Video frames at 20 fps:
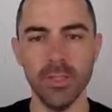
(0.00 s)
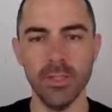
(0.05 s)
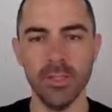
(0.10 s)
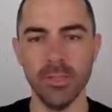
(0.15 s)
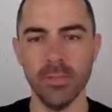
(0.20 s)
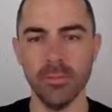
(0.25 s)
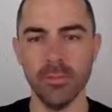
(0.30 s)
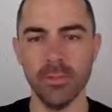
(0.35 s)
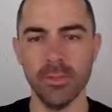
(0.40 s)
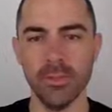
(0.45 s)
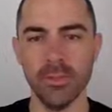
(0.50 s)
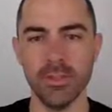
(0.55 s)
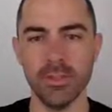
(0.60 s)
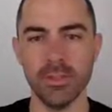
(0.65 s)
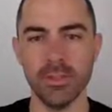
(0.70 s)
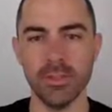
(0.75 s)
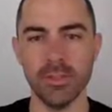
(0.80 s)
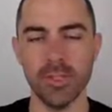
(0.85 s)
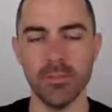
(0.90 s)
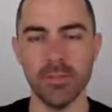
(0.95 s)
uh, with
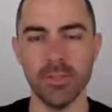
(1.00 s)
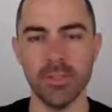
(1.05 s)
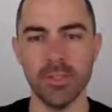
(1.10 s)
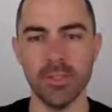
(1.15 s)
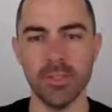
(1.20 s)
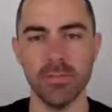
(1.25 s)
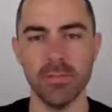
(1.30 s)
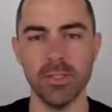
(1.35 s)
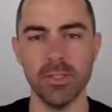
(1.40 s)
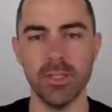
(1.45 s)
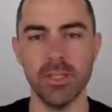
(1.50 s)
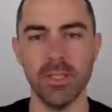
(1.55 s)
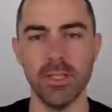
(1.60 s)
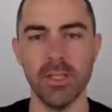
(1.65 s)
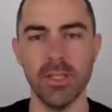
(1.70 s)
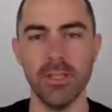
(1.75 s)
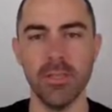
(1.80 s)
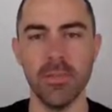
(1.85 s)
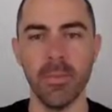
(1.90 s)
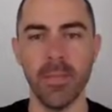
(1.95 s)
these timestamps
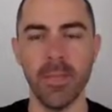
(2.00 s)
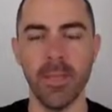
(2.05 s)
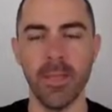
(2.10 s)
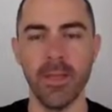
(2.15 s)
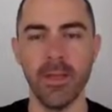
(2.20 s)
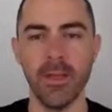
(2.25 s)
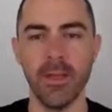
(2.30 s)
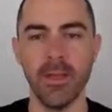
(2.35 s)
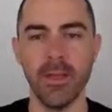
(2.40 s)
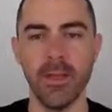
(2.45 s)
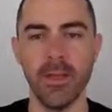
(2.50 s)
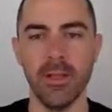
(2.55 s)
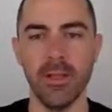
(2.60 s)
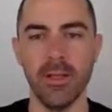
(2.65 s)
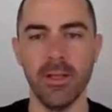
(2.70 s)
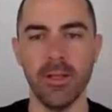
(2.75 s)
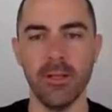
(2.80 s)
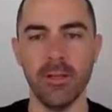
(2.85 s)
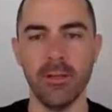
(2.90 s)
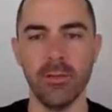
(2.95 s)
tk
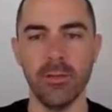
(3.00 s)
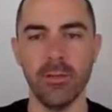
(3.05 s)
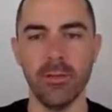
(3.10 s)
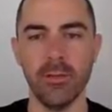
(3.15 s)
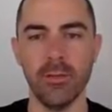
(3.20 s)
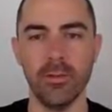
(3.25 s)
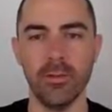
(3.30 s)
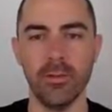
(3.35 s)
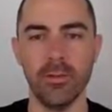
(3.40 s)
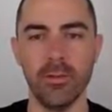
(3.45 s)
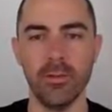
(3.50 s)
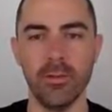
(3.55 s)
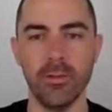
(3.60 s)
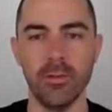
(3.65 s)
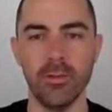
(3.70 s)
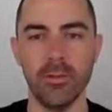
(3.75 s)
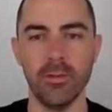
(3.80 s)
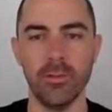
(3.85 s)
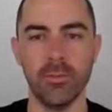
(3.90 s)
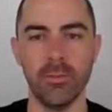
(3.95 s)
and
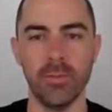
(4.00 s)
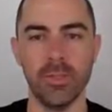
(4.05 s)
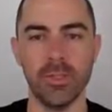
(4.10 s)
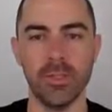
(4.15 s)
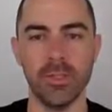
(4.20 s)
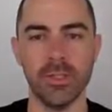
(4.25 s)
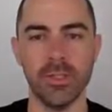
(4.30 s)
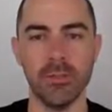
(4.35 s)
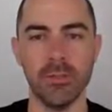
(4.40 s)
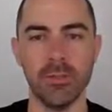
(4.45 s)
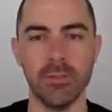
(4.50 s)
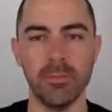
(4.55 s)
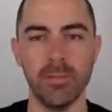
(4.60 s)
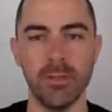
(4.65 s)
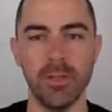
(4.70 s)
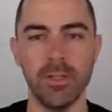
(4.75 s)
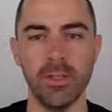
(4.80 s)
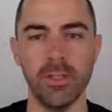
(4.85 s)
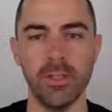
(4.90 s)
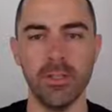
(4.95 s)
we sum the
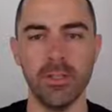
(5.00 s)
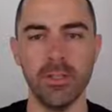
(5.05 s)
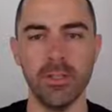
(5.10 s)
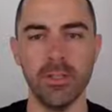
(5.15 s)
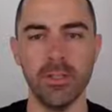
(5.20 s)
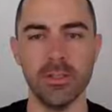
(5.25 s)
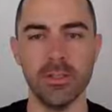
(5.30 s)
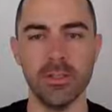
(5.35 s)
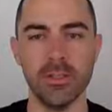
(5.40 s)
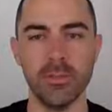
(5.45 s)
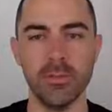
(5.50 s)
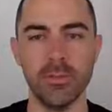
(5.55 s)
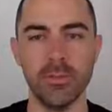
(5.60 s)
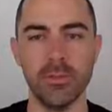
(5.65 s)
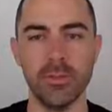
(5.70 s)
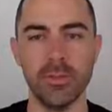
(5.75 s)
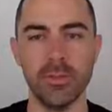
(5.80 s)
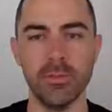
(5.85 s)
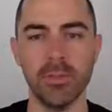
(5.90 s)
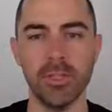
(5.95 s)
polarities and we
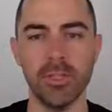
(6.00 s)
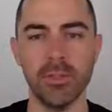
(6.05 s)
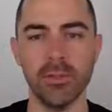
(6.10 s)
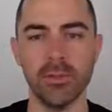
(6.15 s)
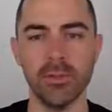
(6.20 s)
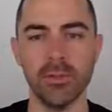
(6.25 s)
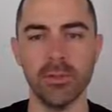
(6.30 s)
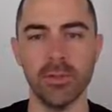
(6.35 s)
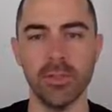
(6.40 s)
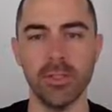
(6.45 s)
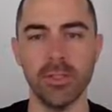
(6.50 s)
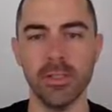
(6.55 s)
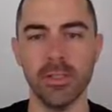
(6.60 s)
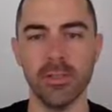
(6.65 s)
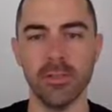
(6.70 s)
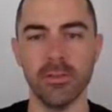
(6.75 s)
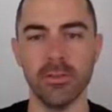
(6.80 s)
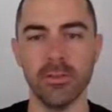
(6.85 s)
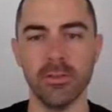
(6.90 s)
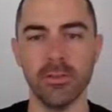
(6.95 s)
multiply also by the
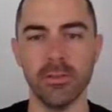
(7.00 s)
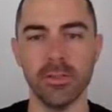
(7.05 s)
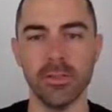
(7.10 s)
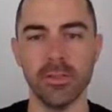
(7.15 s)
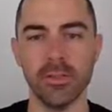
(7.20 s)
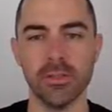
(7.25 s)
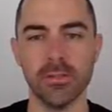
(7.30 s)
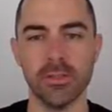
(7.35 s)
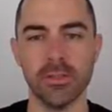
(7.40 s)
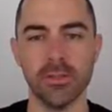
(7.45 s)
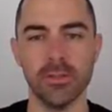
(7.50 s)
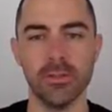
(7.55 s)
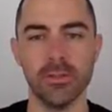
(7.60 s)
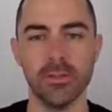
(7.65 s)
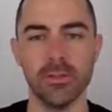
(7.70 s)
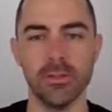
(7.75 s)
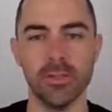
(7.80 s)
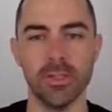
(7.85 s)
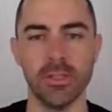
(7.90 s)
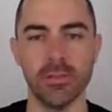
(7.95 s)
contrast threshold
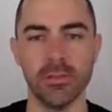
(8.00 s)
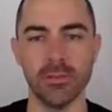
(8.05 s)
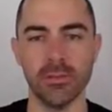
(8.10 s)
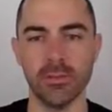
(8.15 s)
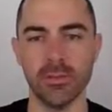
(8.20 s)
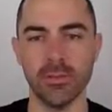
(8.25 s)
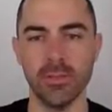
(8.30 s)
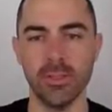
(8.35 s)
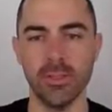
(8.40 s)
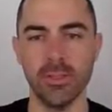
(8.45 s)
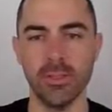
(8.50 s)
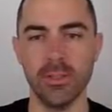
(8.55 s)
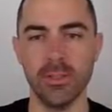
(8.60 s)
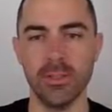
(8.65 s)
to get uh,